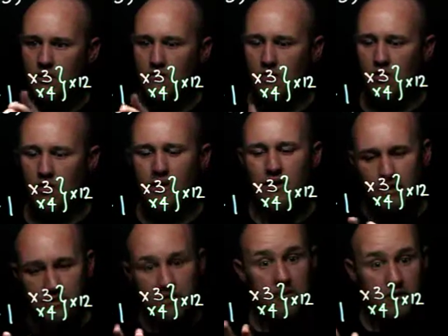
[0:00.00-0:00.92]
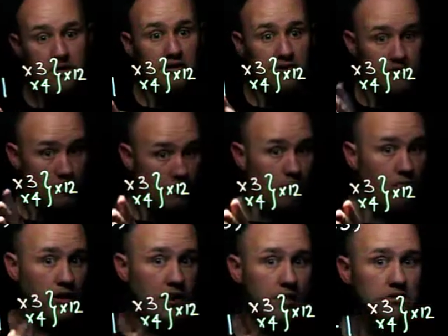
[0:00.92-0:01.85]
Fine. This is
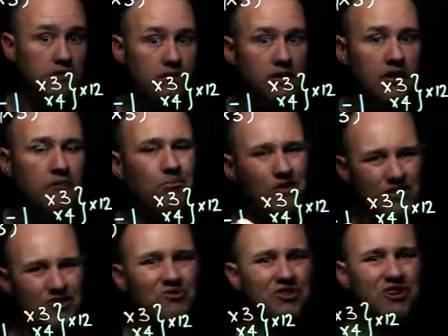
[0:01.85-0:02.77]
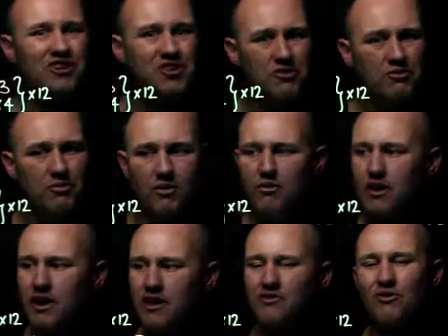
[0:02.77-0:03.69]
complex, but it's also doable,
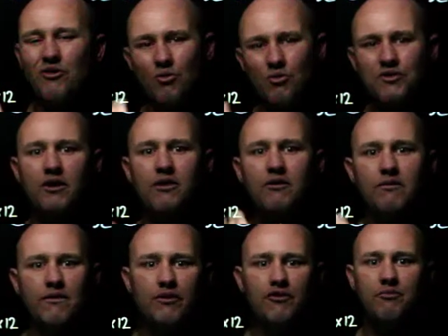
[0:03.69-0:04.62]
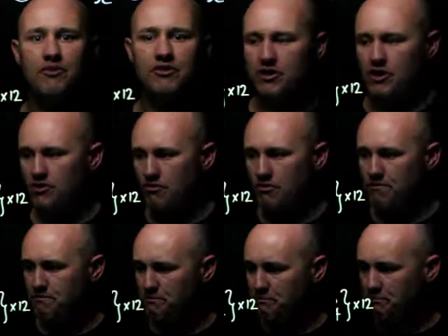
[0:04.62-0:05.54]
and it's also very procedural.
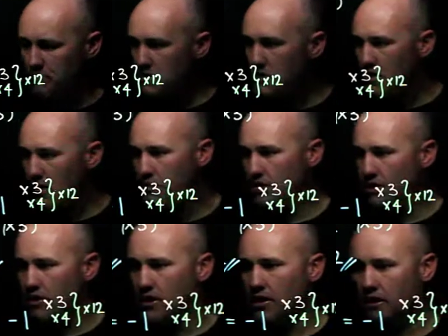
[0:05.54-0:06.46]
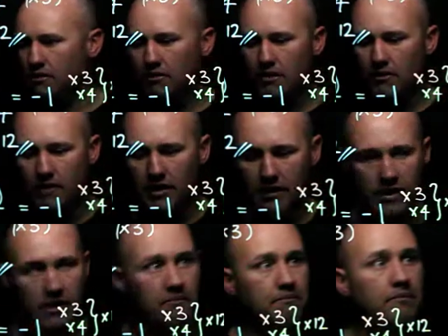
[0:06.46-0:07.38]
So don't forget
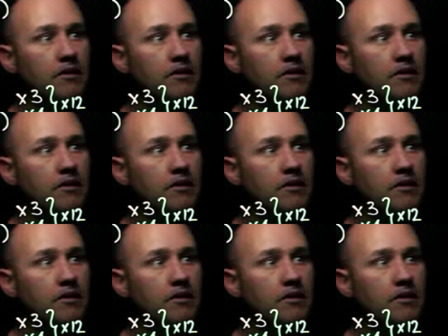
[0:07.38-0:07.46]
that.